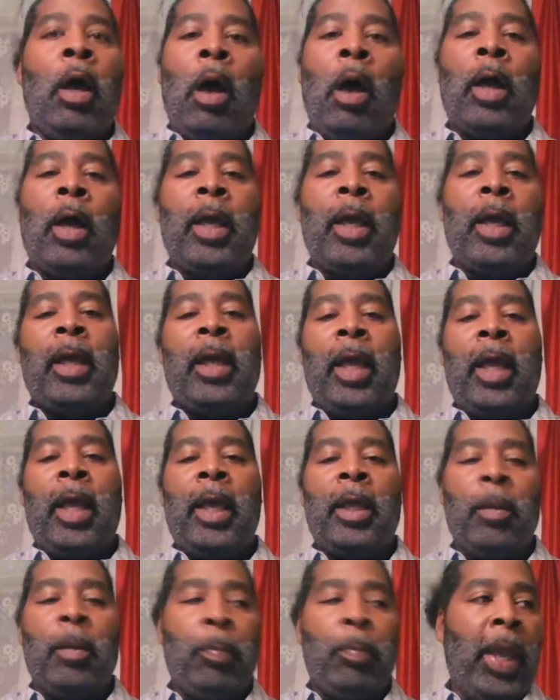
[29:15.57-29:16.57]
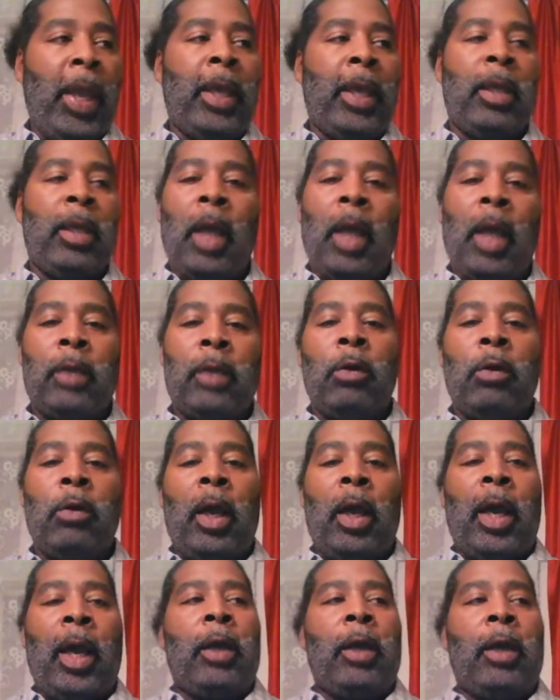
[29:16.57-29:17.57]
I got an ache and pain. I
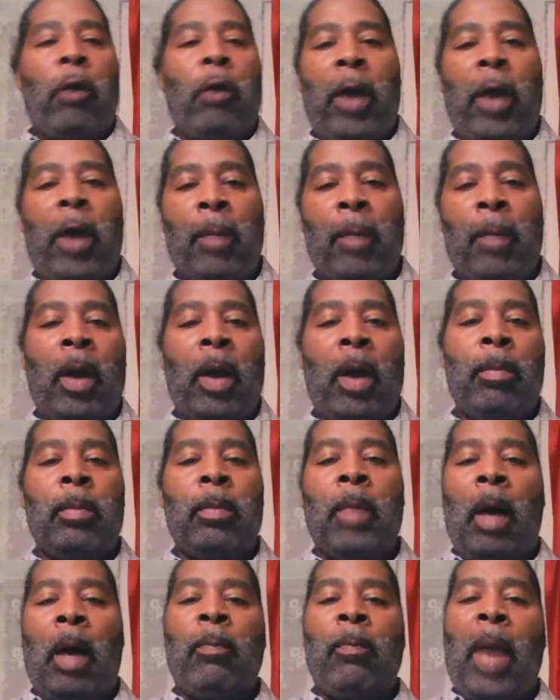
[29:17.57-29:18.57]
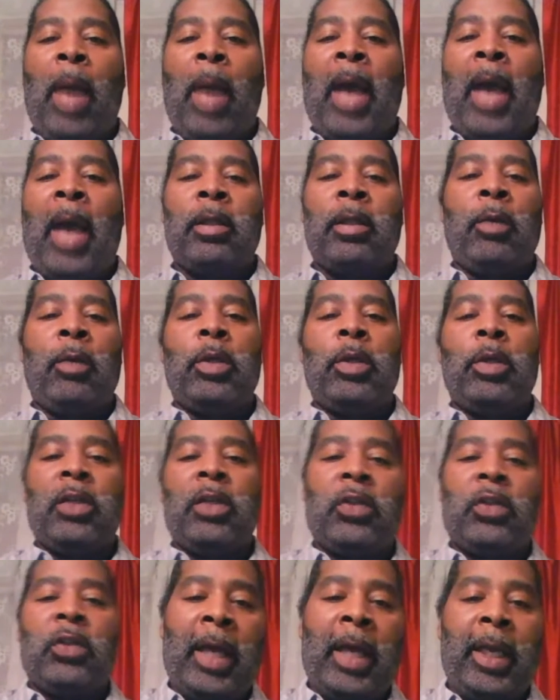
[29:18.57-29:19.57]
got a cramp. I'm battling with
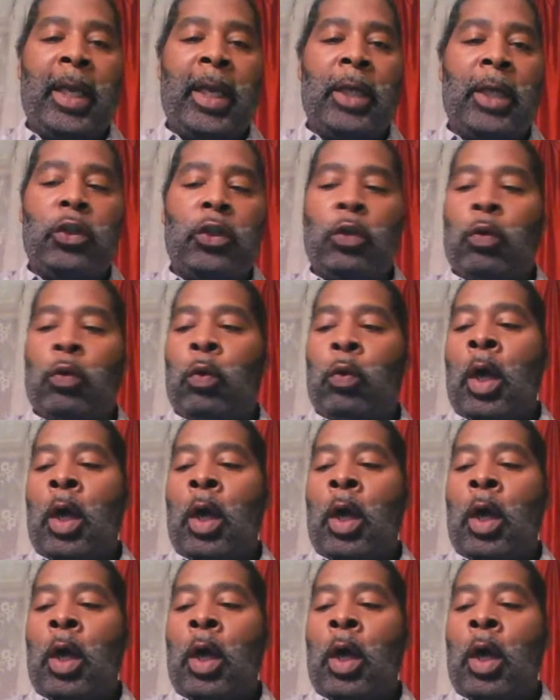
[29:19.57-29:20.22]
this kind of issue.